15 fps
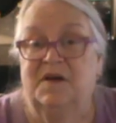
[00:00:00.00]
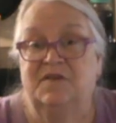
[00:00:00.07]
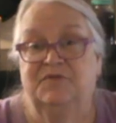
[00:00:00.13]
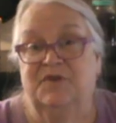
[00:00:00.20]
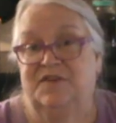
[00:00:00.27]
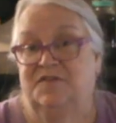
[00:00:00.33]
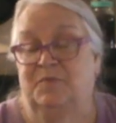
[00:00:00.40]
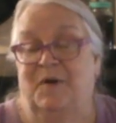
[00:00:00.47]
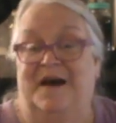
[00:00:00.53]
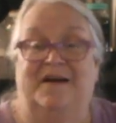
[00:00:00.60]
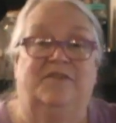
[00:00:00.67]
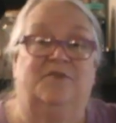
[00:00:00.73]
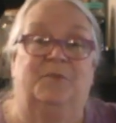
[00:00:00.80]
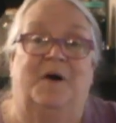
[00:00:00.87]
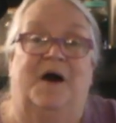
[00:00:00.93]
freezer
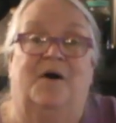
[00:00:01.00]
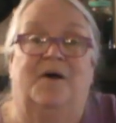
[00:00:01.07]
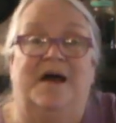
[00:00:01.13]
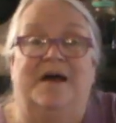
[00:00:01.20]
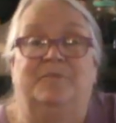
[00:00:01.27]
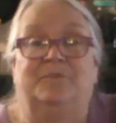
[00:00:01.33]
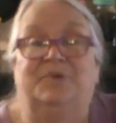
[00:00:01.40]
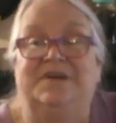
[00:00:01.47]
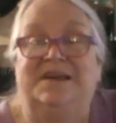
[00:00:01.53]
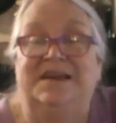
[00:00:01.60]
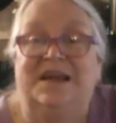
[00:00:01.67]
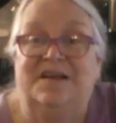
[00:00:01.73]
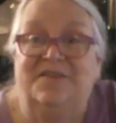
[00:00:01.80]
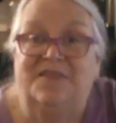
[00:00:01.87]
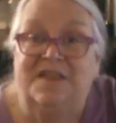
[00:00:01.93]
bag as well, and put it
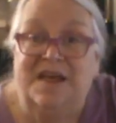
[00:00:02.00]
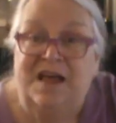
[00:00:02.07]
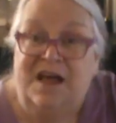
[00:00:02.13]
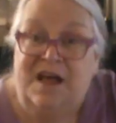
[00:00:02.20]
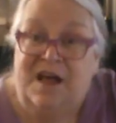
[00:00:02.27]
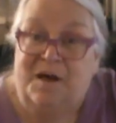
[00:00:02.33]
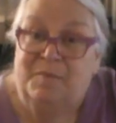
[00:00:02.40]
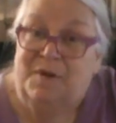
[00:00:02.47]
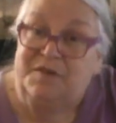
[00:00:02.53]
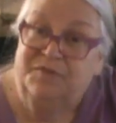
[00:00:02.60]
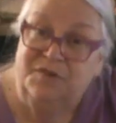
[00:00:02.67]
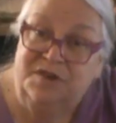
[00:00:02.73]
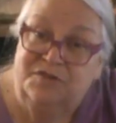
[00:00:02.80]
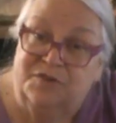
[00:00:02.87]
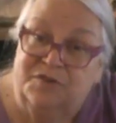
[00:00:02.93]
in my
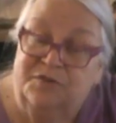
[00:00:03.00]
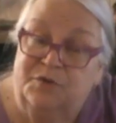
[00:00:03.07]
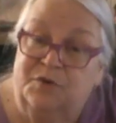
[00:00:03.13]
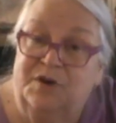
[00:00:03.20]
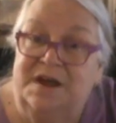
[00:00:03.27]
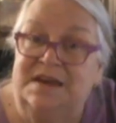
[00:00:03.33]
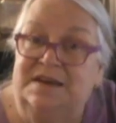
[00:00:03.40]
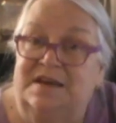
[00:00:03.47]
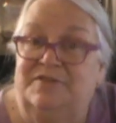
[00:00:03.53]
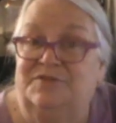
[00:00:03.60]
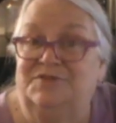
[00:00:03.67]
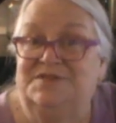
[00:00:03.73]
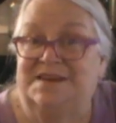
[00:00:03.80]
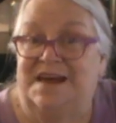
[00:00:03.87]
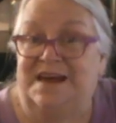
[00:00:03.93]
freezer for
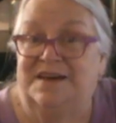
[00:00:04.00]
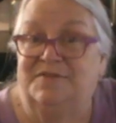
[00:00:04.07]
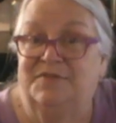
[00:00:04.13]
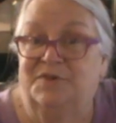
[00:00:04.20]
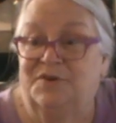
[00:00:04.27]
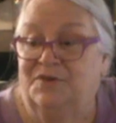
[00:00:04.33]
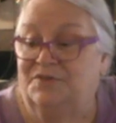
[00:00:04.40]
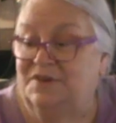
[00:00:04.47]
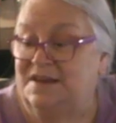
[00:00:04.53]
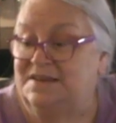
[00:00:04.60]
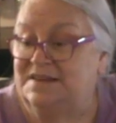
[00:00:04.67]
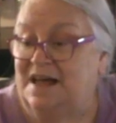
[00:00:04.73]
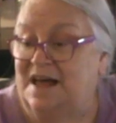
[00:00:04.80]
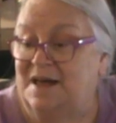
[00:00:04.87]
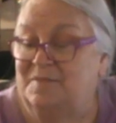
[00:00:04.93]
another day, for a
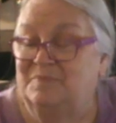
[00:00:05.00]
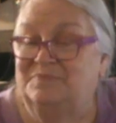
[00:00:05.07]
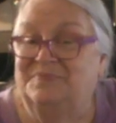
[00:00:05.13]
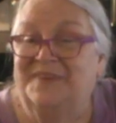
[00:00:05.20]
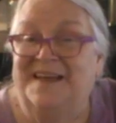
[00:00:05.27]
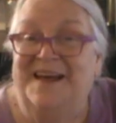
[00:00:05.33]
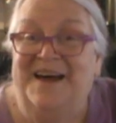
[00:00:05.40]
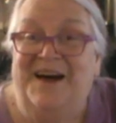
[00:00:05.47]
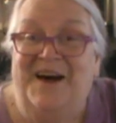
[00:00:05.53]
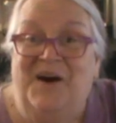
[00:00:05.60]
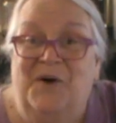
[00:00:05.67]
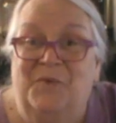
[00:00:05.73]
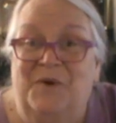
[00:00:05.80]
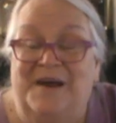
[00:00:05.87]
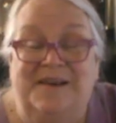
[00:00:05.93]
time
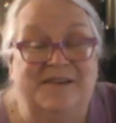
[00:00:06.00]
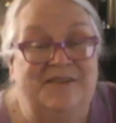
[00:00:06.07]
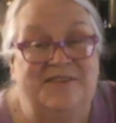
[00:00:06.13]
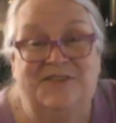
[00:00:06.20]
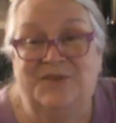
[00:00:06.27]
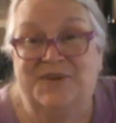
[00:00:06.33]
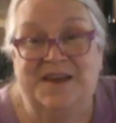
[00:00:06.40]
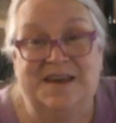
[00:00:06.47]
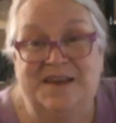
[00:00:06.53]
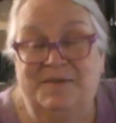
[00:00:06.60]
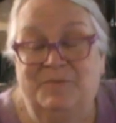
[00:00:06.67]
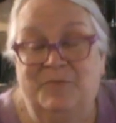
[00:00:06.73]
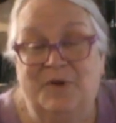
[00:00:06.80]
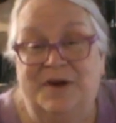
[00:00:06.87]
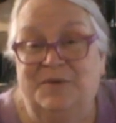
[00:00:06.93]
when zucchini
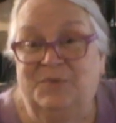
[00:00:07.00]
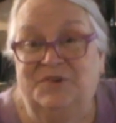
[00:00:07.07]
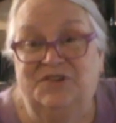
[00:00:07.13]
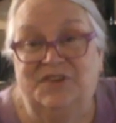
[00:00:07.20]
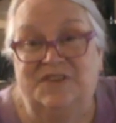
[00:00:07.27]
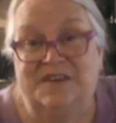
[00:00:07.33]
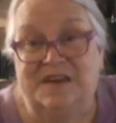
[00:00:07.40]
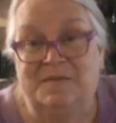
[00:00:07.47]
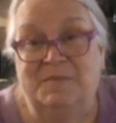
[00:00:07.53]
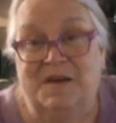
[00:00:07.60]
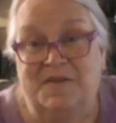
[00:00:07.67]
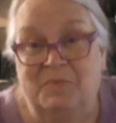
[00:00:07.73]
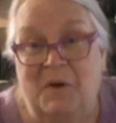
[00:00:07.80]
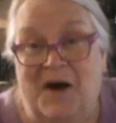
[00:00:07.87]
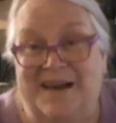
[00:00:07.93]
bread would just hit my
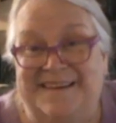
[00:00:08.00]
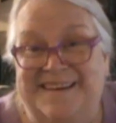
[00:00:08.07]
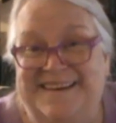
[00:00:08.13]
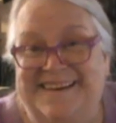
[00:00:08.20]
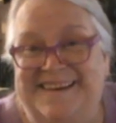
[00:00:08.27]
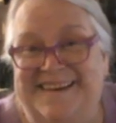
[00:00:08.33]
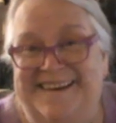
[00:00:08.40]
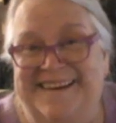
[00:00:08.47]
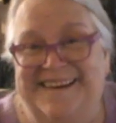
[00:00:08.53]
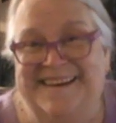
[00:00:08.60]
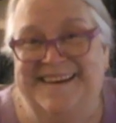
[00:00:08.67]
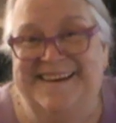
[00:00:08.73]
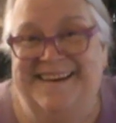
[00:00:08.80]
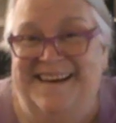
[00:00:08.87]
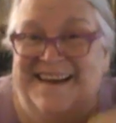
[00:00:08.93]
spot.
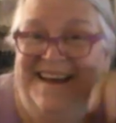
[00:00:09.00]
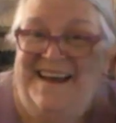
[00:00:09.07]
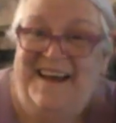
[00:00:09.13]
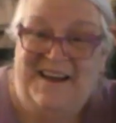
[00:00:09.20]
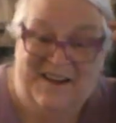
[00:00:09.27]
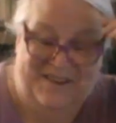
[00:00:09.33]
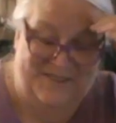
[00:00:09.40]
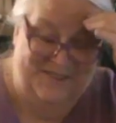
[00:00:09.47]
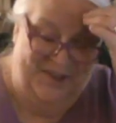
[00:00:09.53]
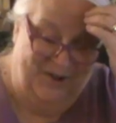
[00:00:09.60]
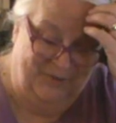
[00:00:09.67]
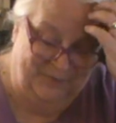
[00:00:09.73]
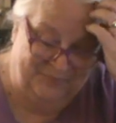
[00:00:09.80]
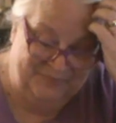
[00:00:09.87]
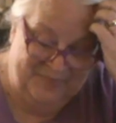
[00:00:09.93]

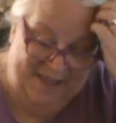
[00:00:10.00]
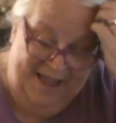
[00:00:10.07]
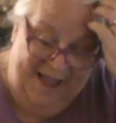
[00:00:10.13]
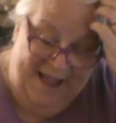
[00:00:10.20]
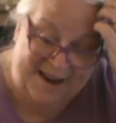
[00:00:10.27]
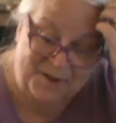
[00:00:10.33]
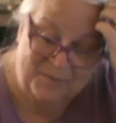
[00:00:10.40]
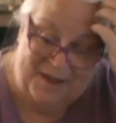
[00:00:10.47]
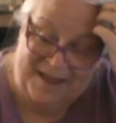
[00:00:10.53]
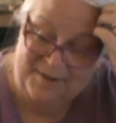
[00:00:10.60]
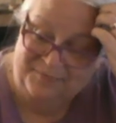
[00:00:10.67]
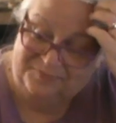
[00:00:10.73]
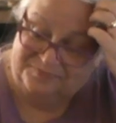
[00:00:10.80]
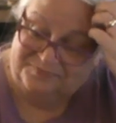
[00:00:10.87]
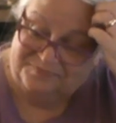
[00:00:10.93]
So anyway,